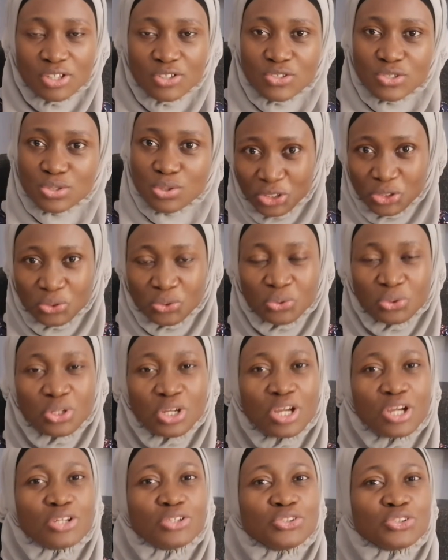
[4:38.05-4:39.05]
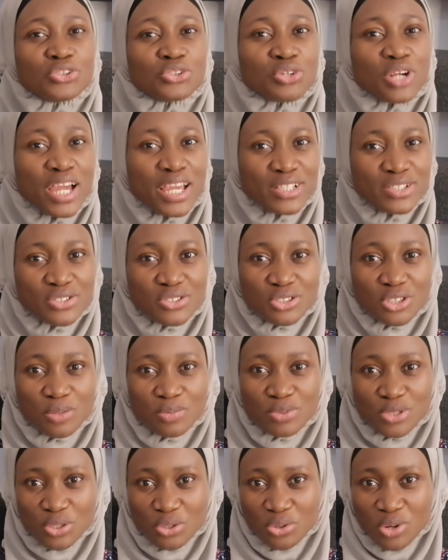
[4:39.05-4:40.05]
Video, try to
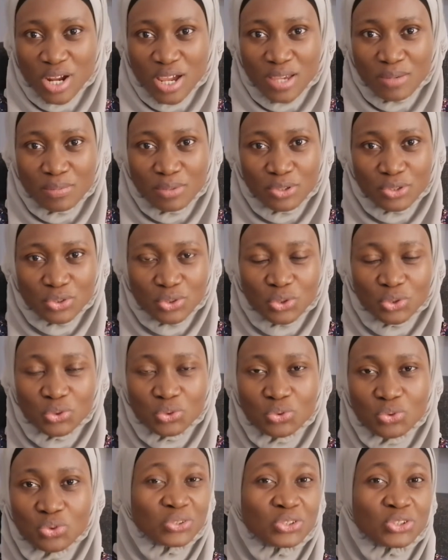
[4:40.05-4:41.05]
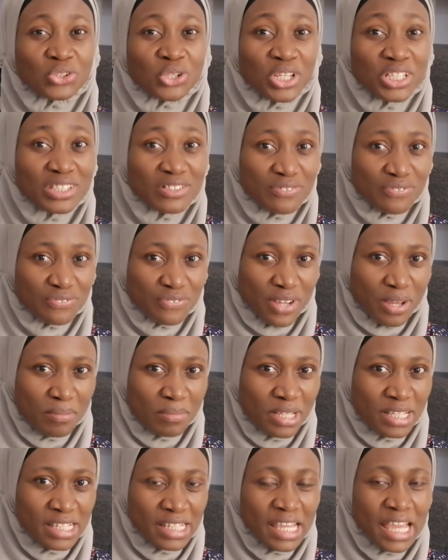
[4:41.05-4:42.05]
subscribe so you join the
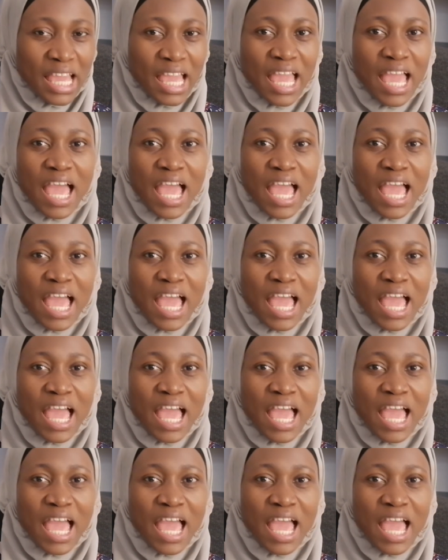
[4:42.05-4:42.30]
family,